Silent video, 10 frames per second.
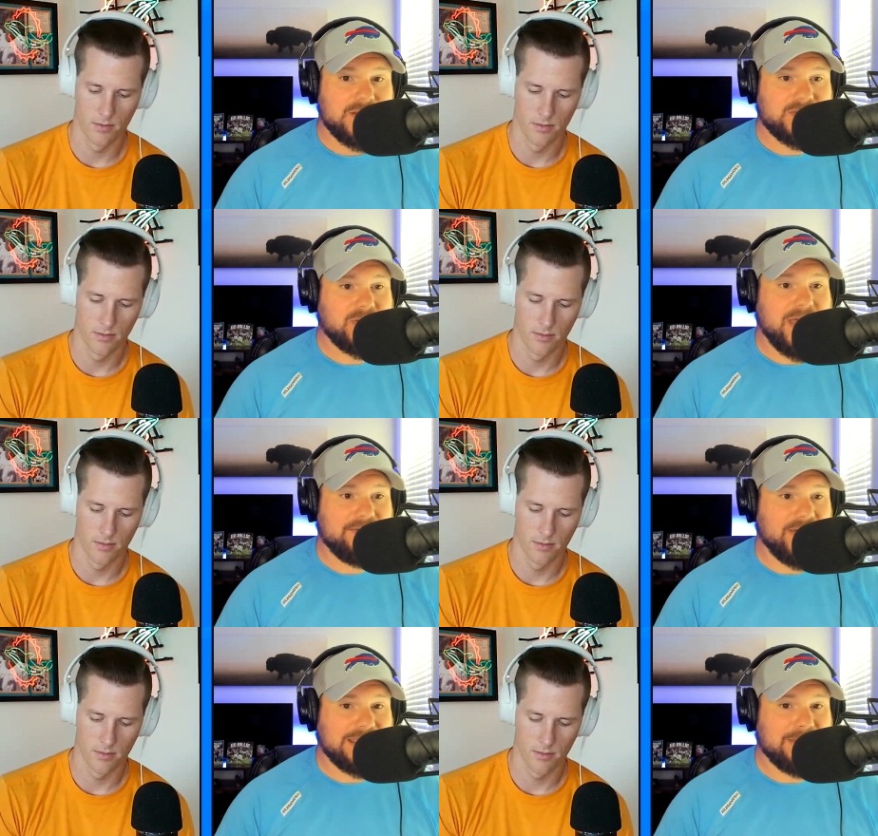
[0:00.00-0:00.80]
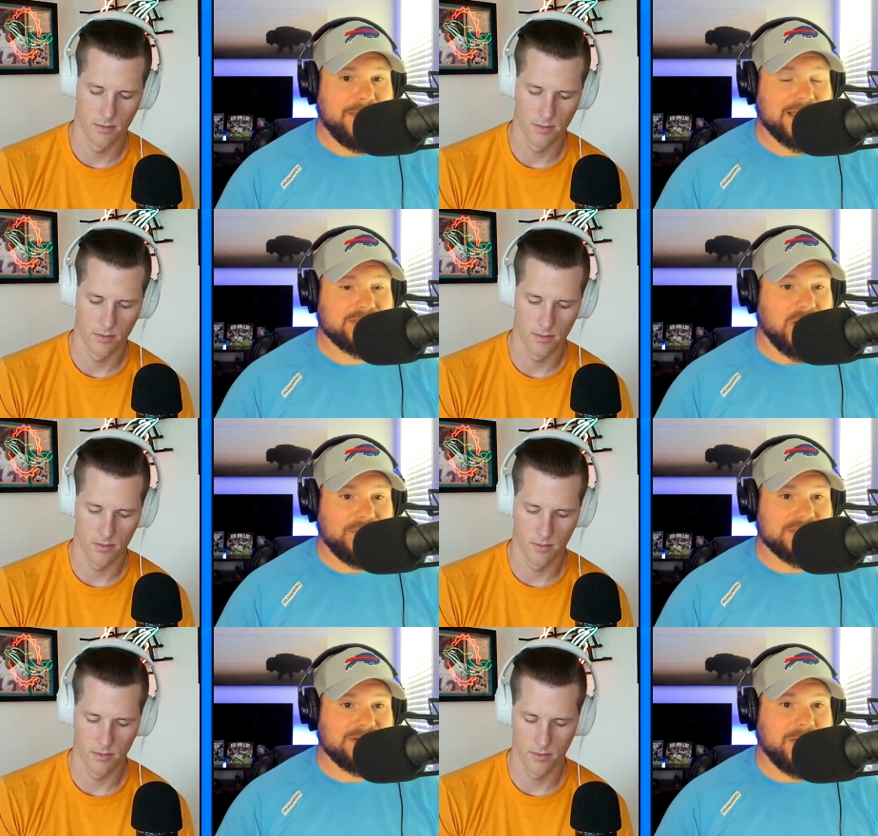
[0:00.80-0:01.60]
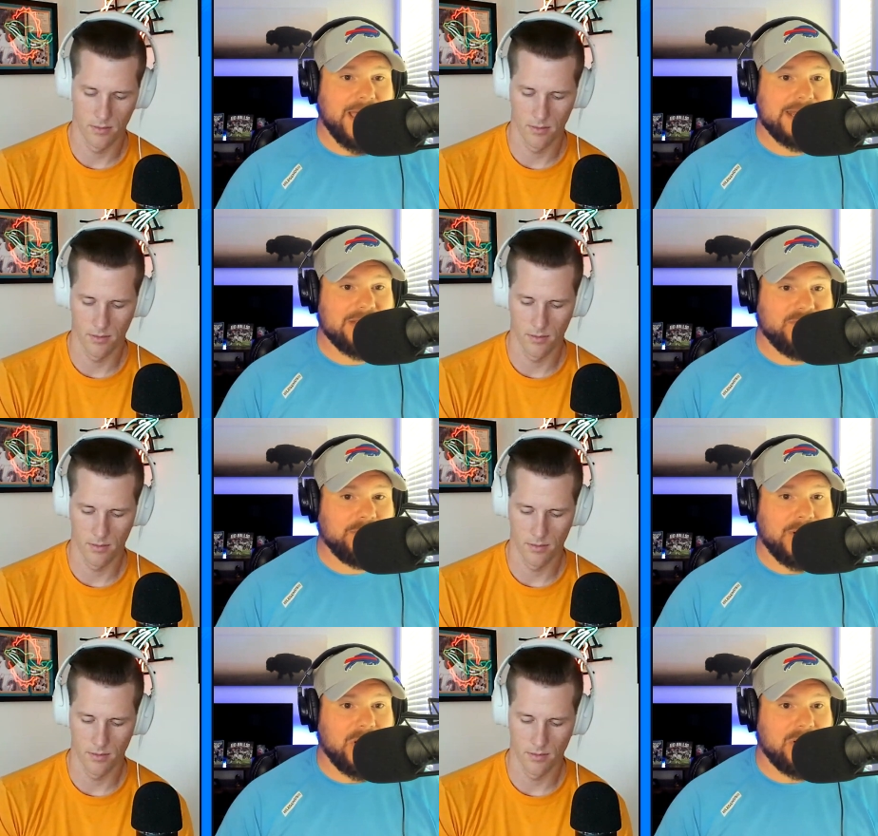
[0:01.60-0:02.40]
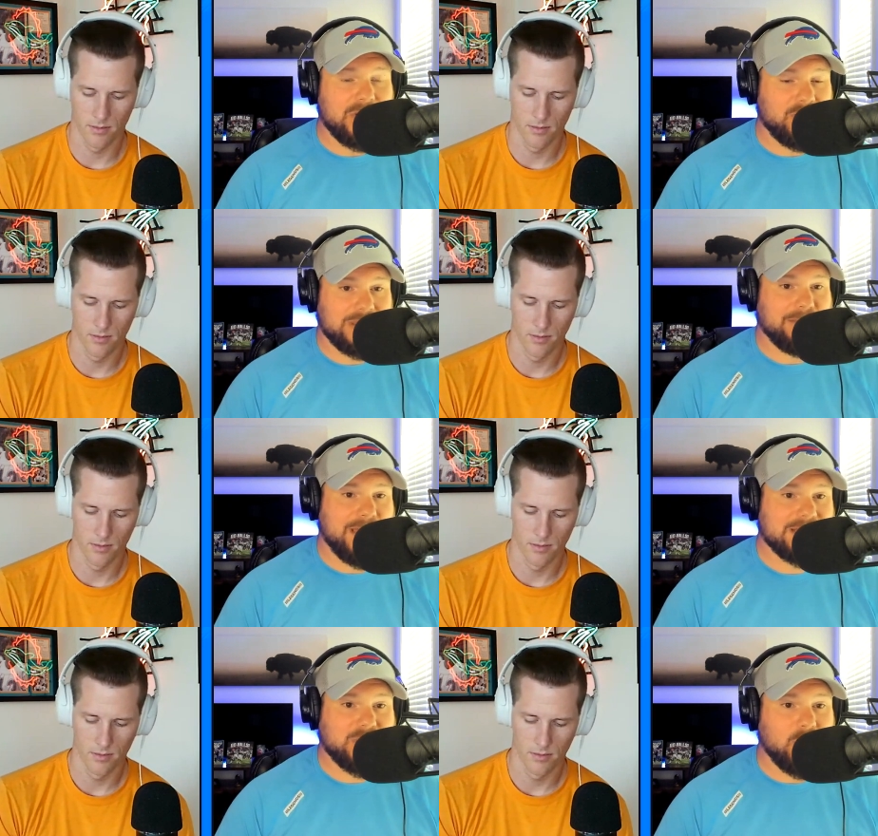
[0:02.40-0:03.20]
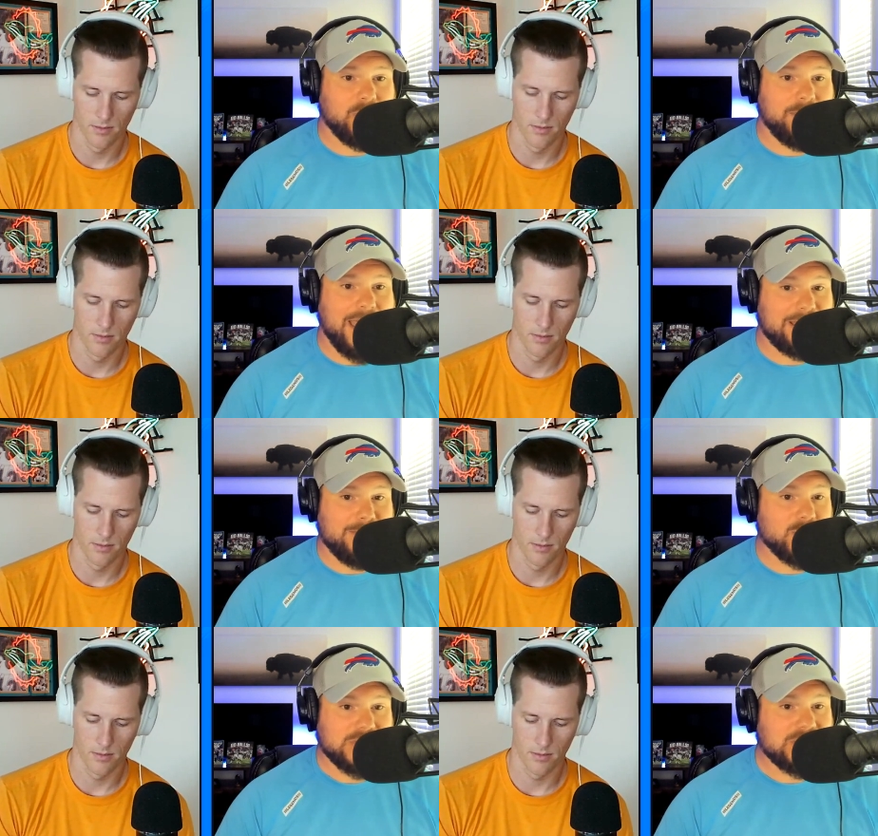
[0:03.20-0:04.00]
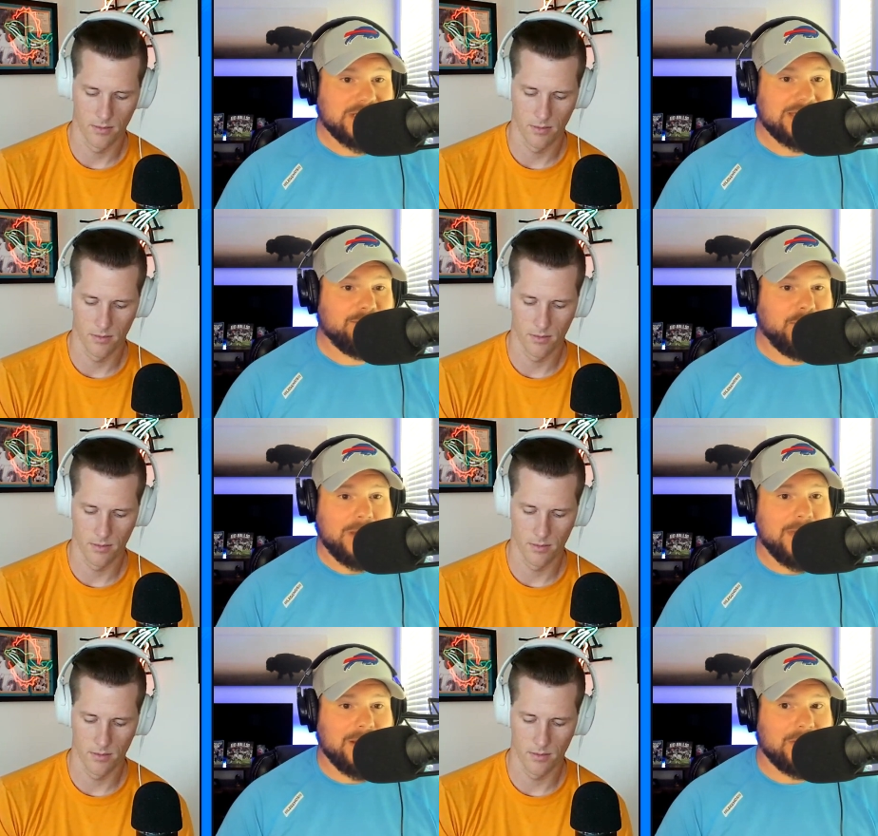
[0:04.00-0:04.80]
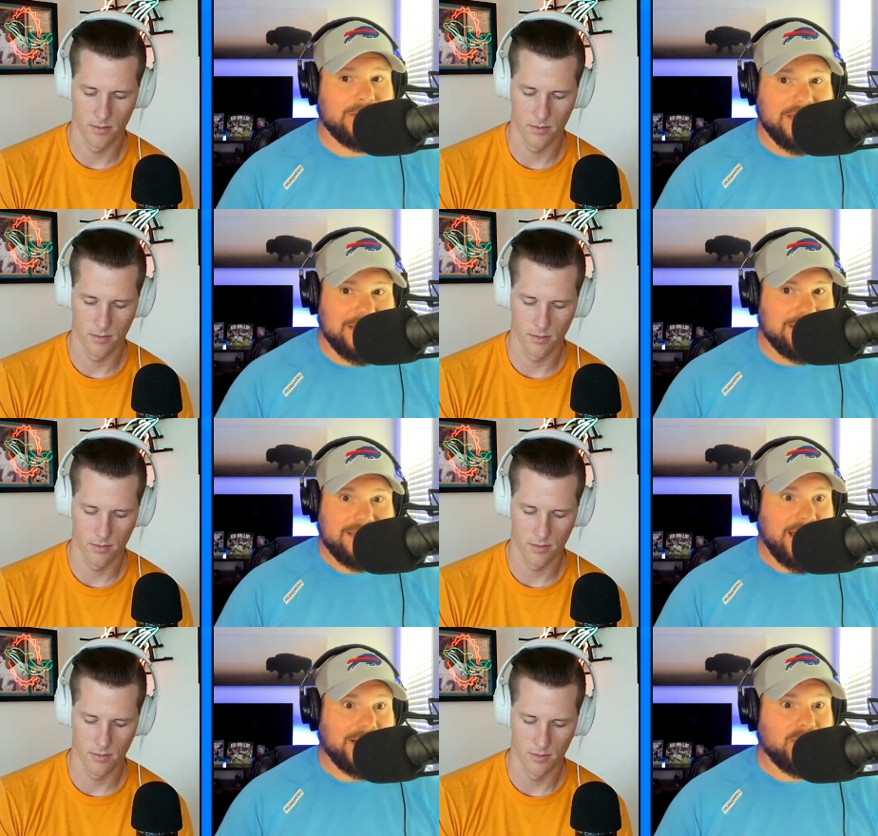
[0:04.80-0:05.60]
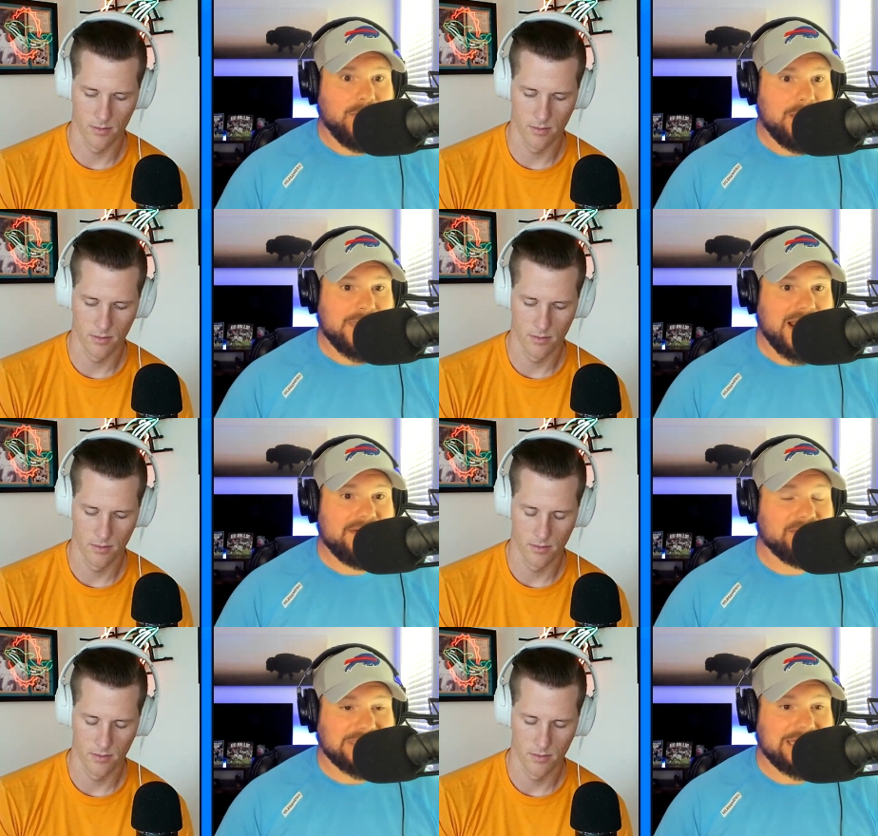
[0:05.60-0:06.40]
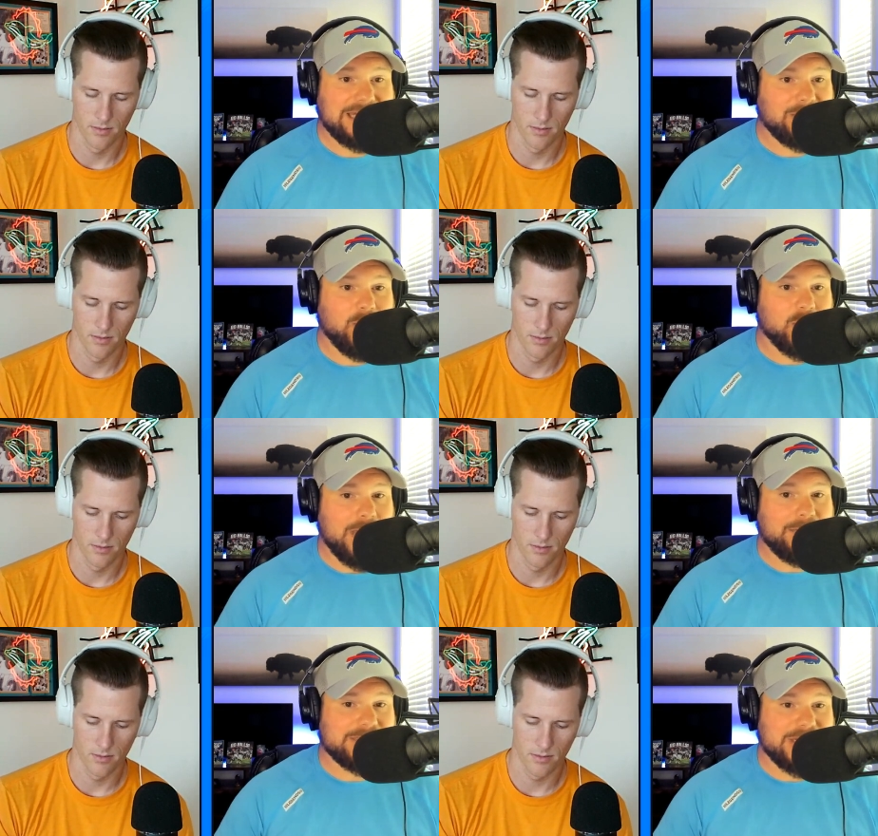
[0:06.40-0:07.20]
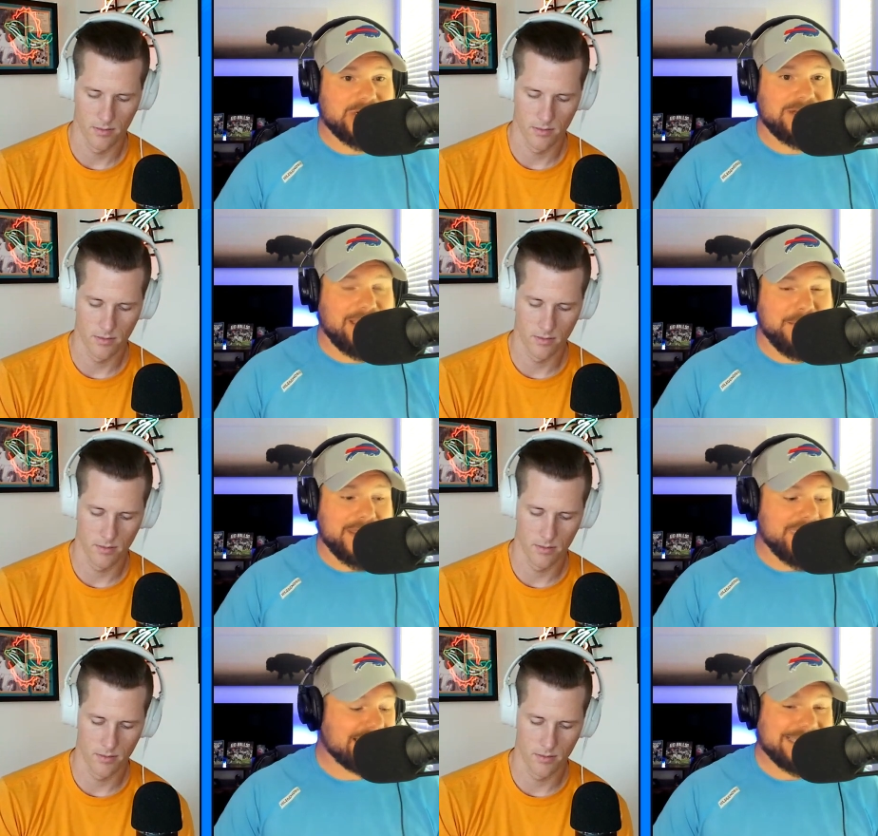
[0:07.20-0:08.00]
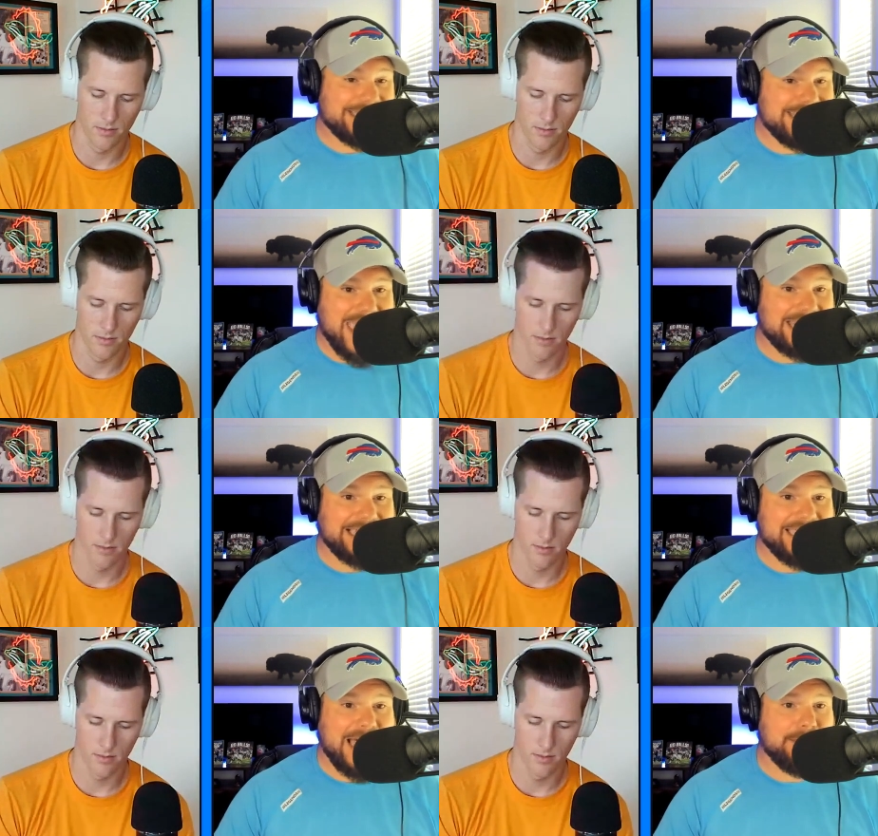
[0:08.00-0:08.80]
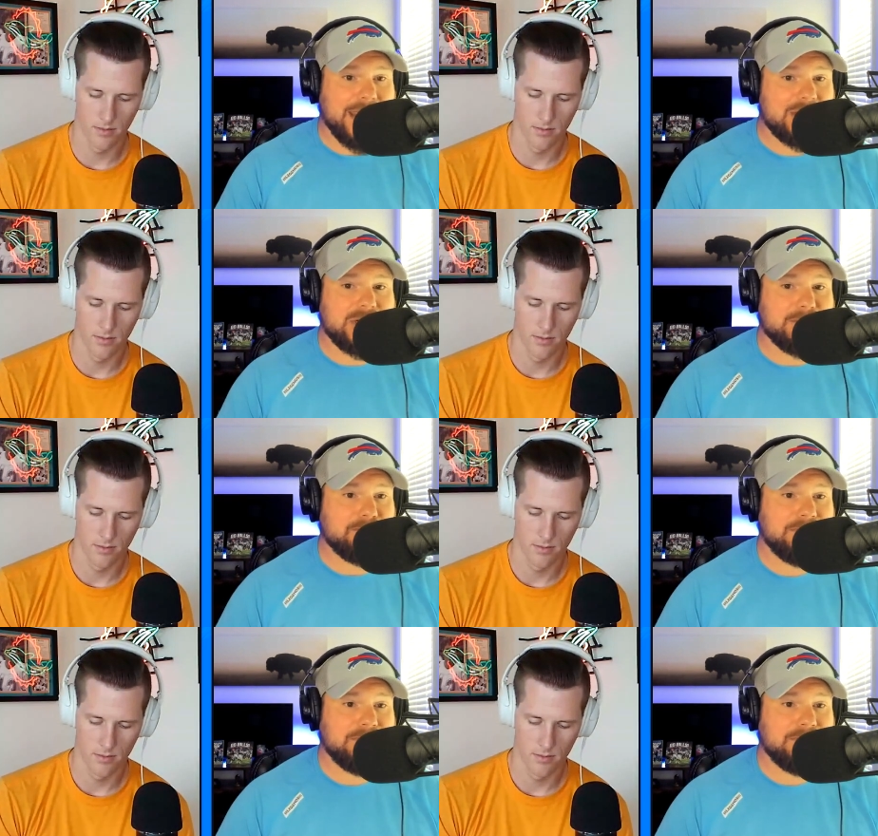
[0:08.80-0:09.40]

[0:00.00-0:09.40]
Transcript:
Speaker 1: so you have like the best offensive mind in the football with the best quarterback, the most instinctive playmaker. I don't know, maybe that I've ever seen at the quarterback position. I mean, that's a deadly combination.